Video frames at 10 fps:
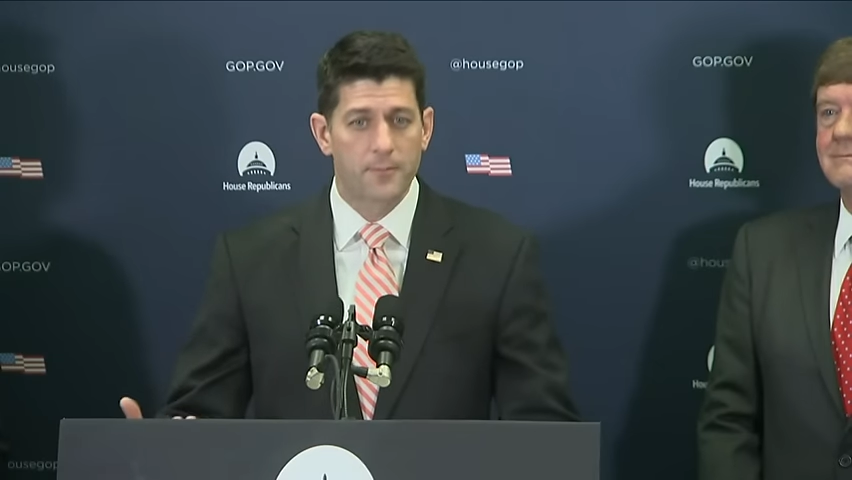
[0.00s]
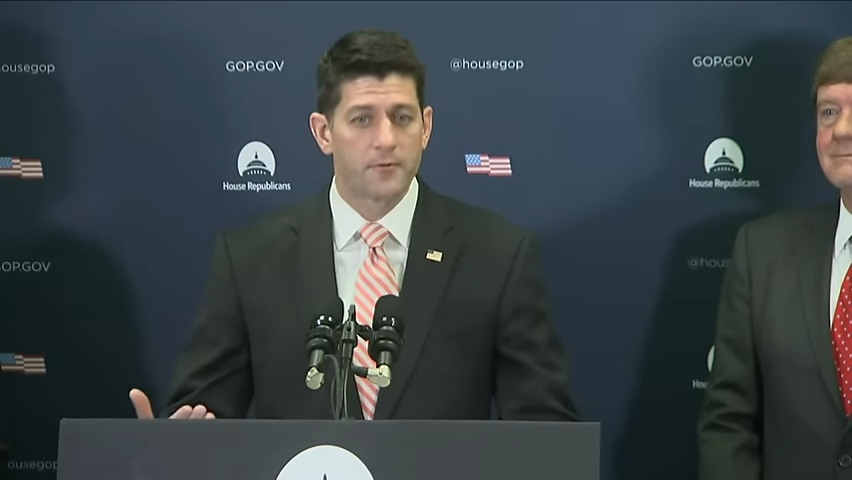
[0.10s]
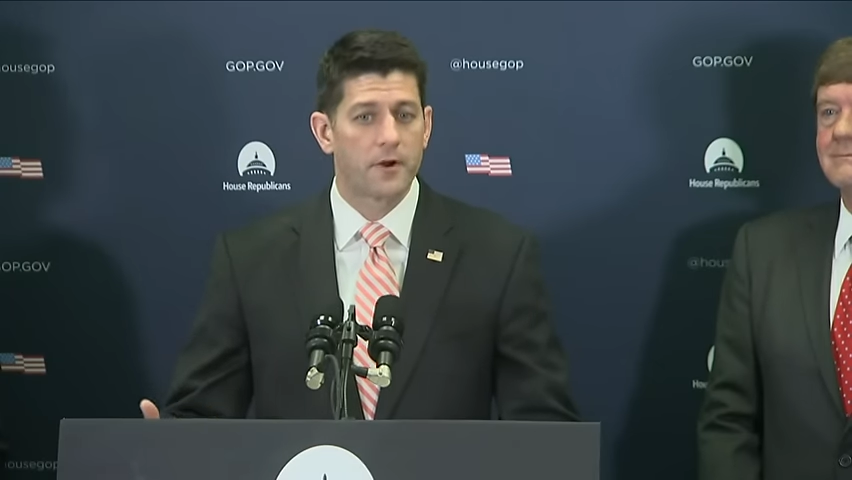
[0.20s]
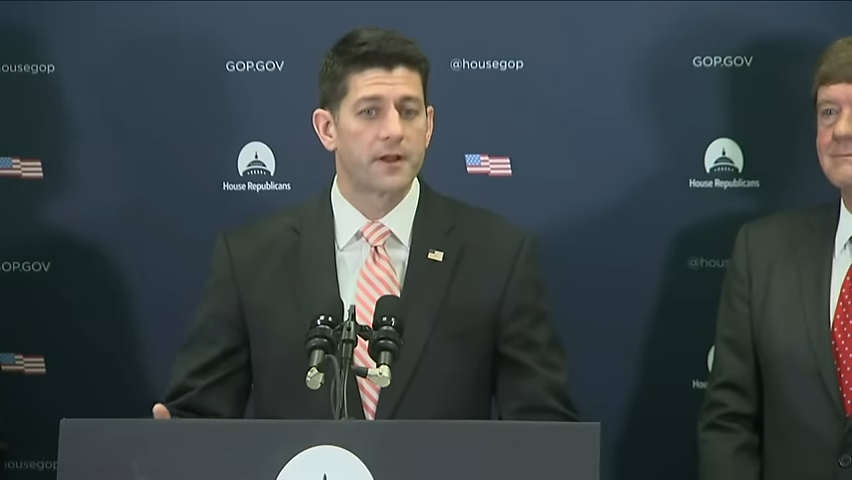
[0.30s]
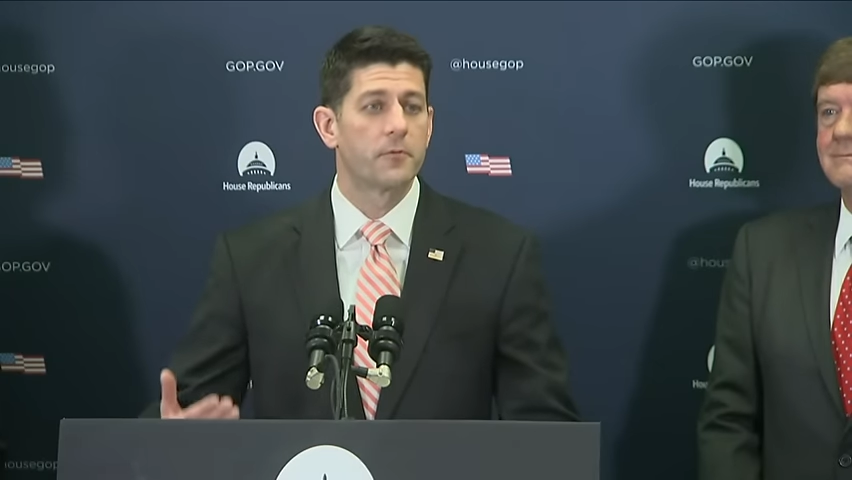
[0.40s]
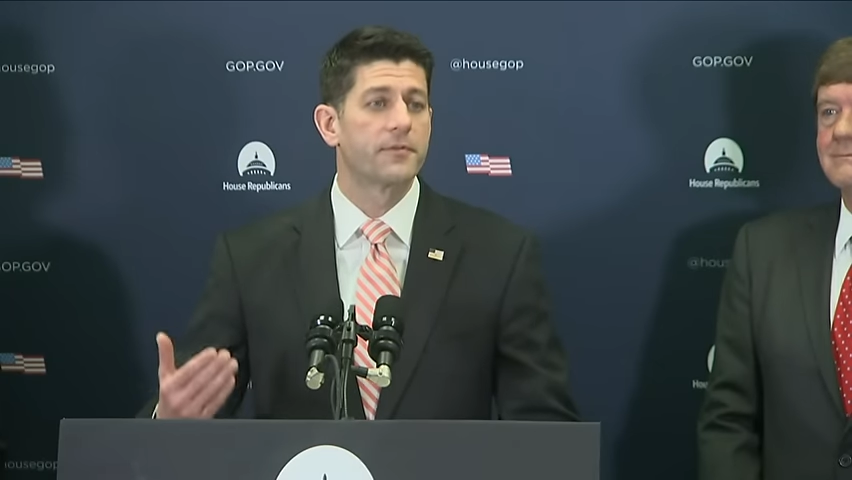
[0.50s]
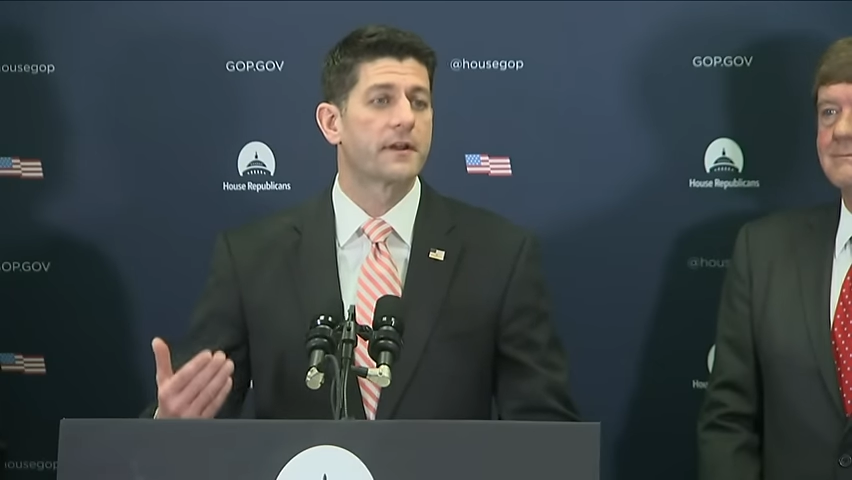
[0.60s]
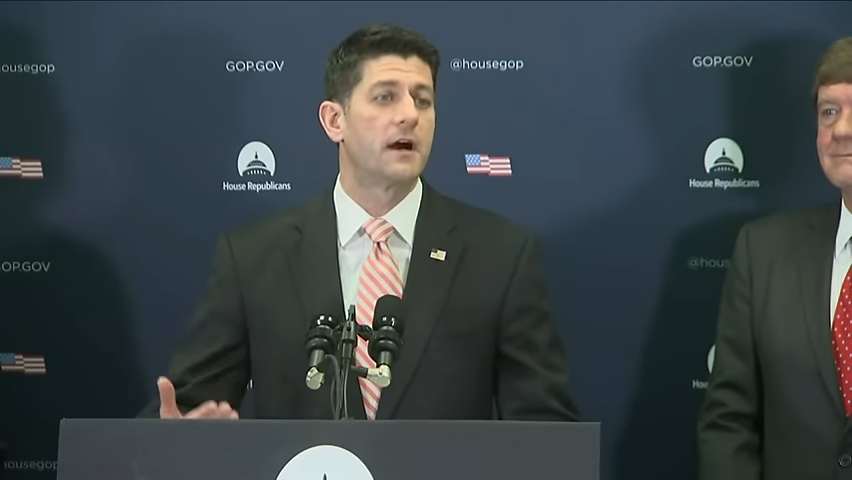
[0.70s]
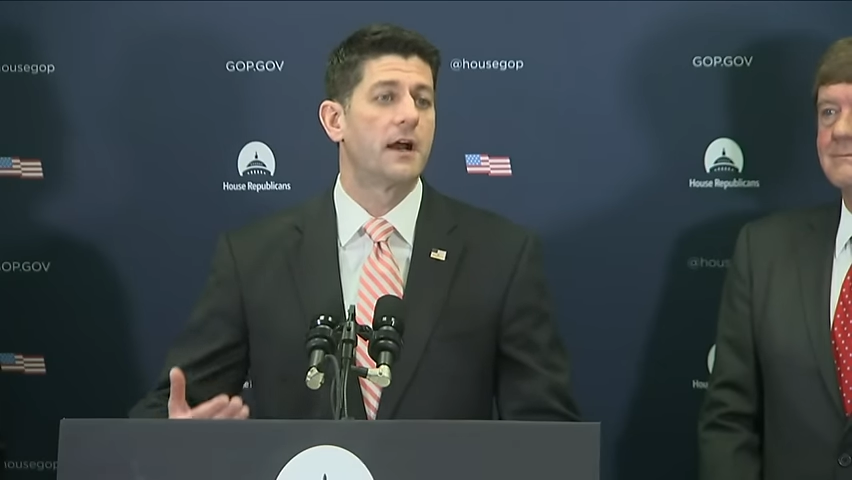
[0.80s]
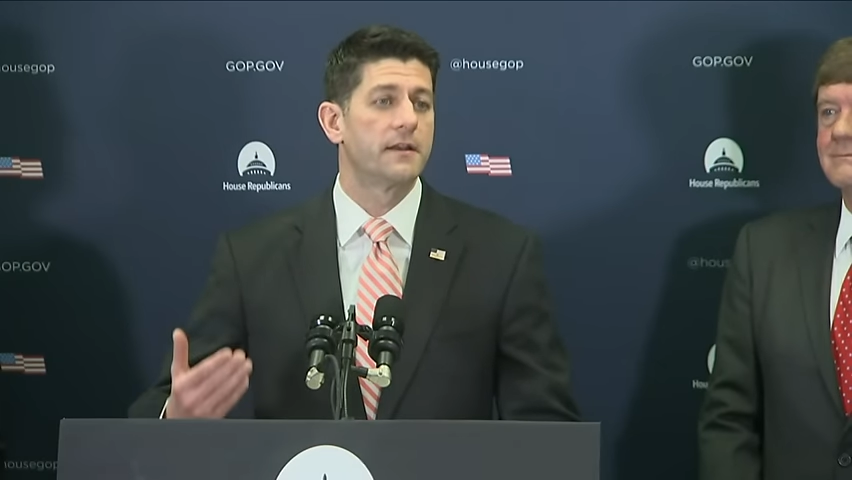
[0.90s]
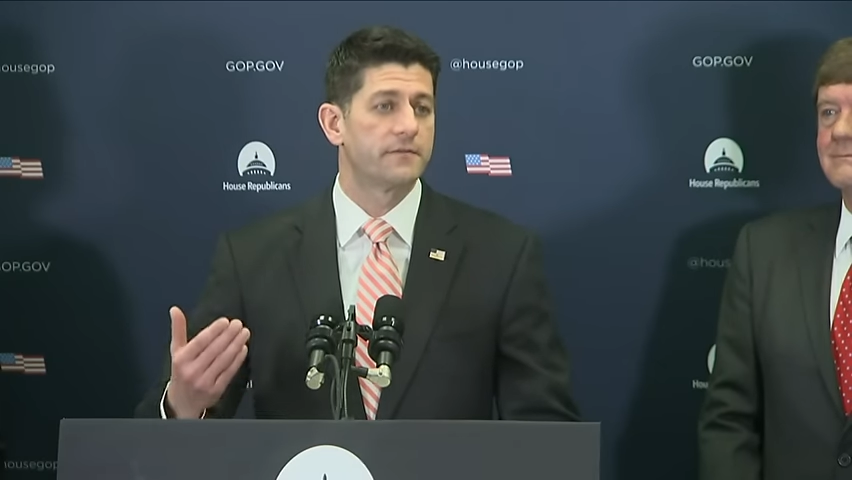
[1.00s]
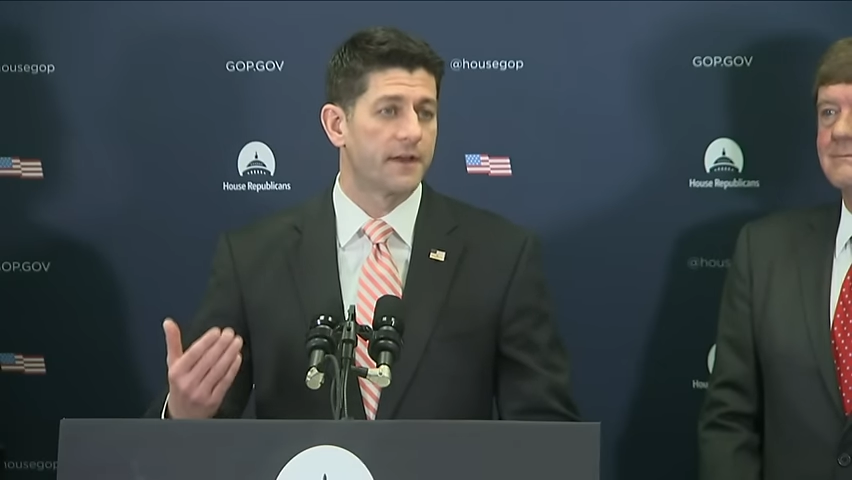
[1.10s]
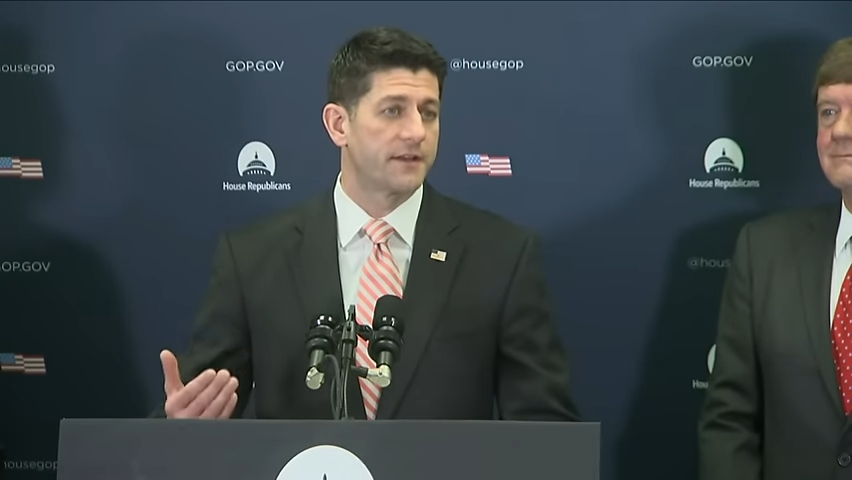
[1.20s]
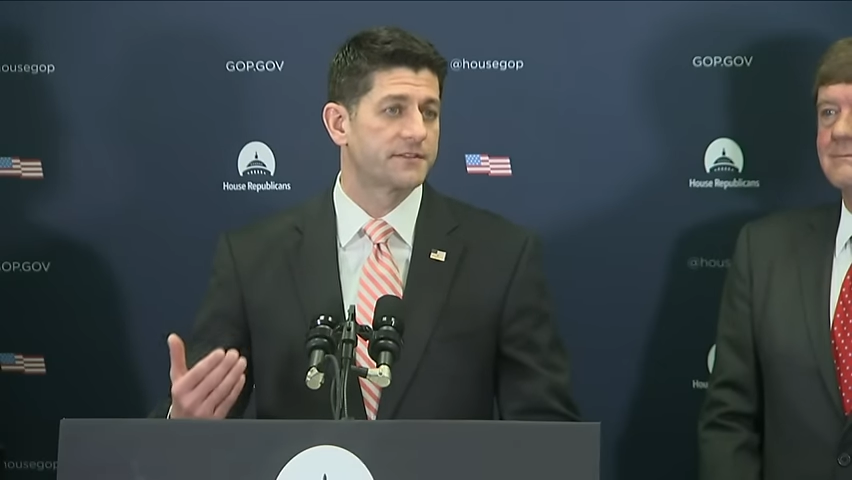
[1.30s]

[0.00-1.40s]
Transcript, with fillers: and running with the kind of vetting